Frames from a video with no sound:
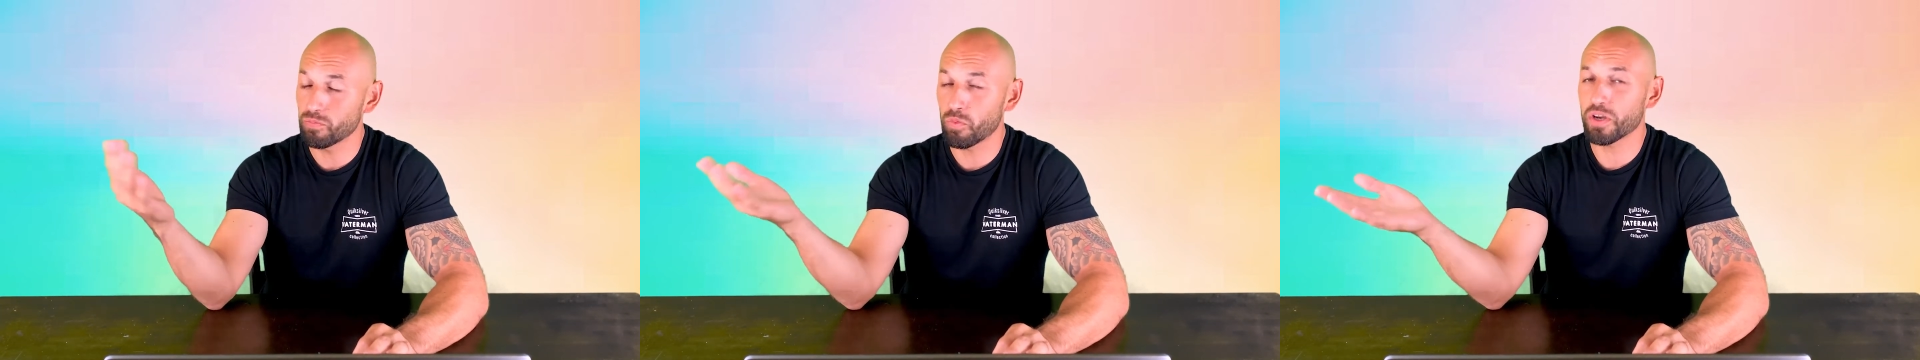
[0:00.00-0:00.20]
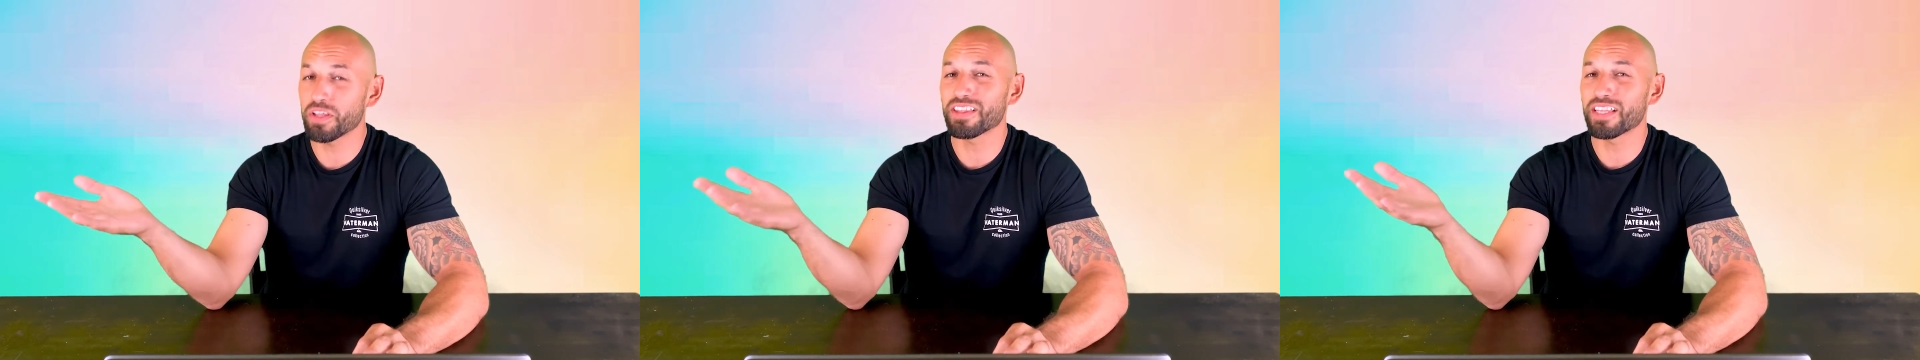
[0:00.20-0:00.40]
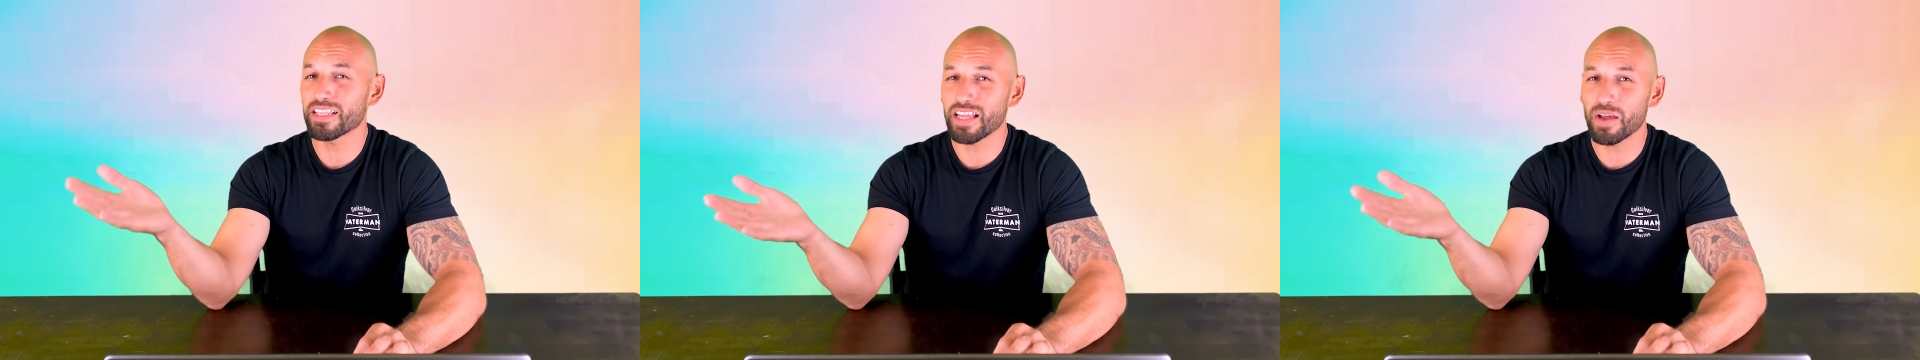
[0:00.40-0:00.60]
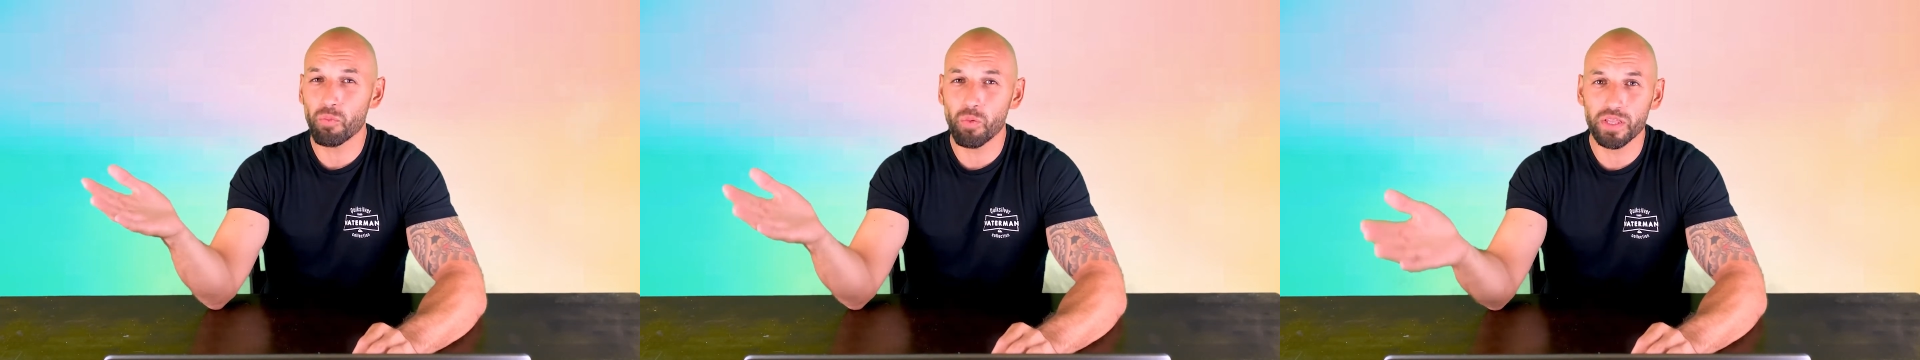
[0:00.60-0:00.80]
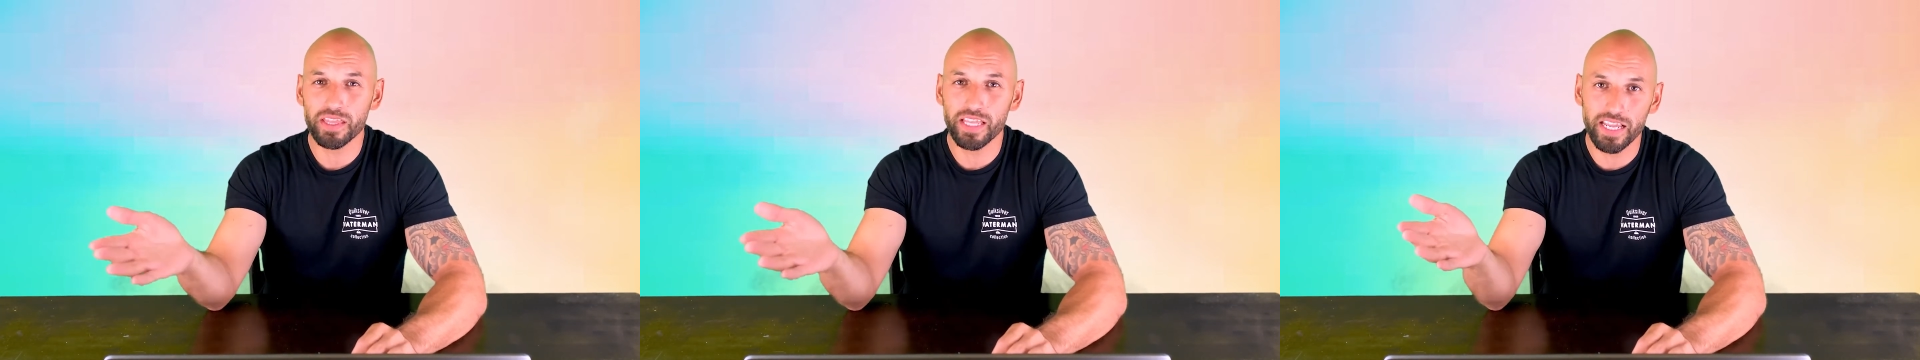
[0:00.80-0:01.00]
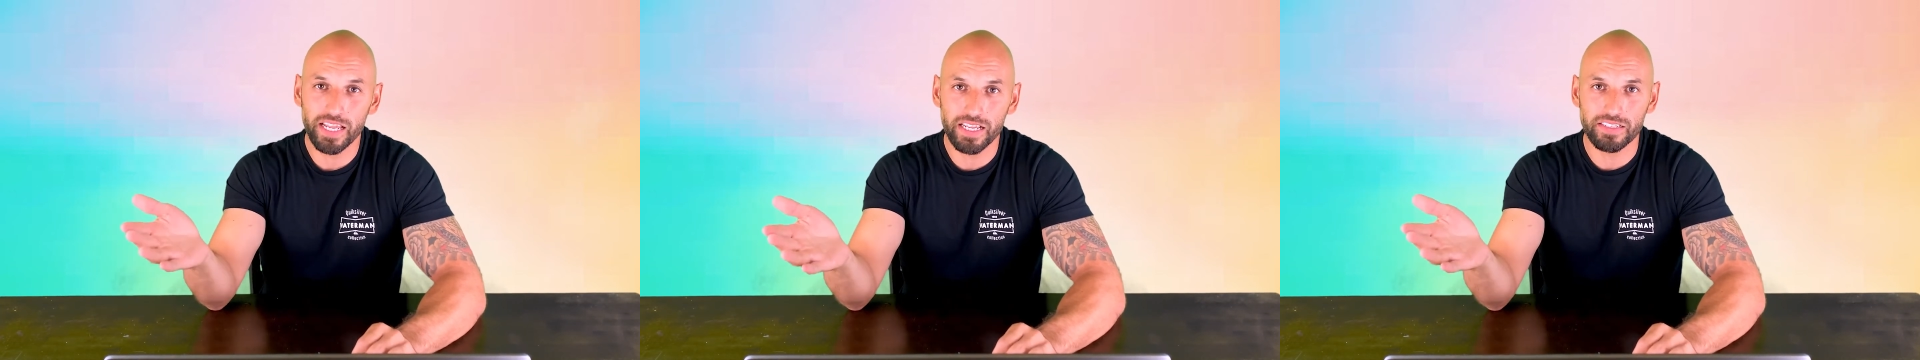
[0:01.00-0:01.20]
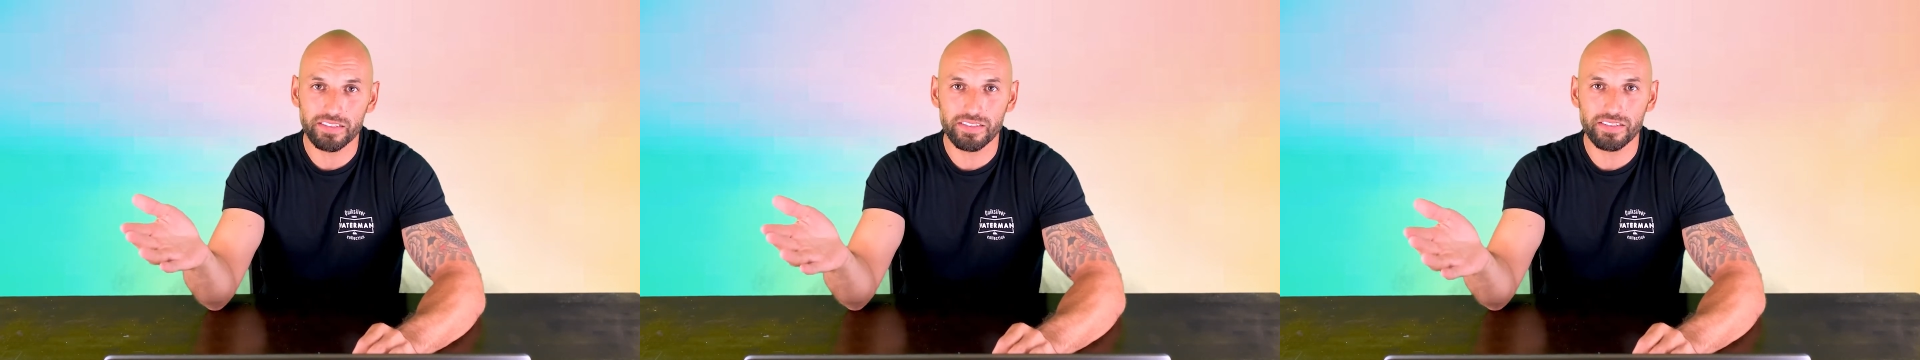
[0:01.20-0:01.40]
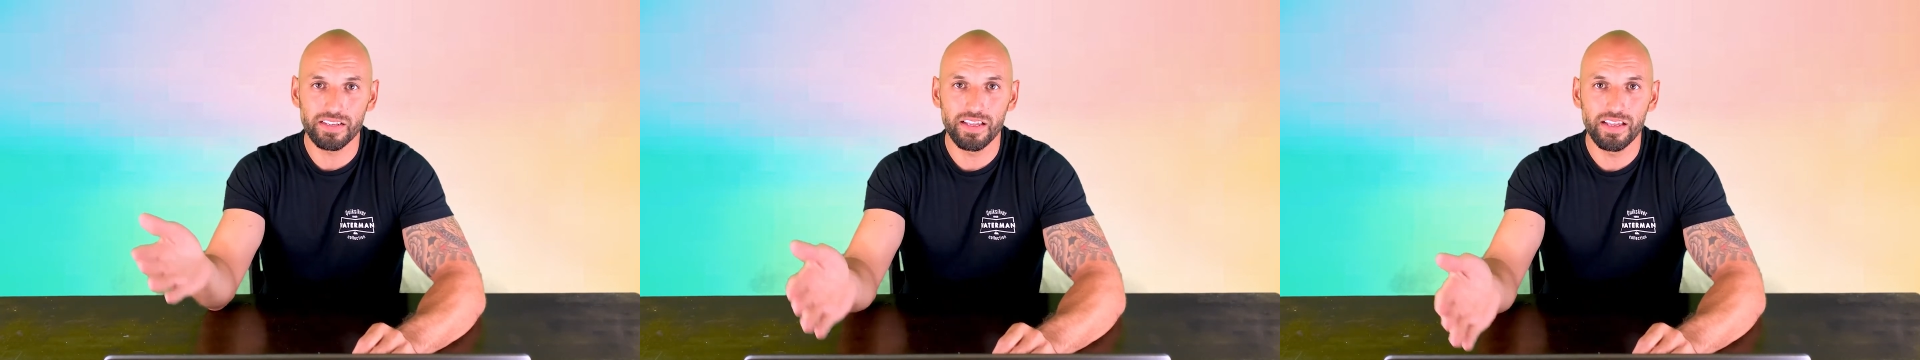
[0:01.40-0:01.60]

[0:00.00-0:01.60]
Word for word: What do you think that one thing is?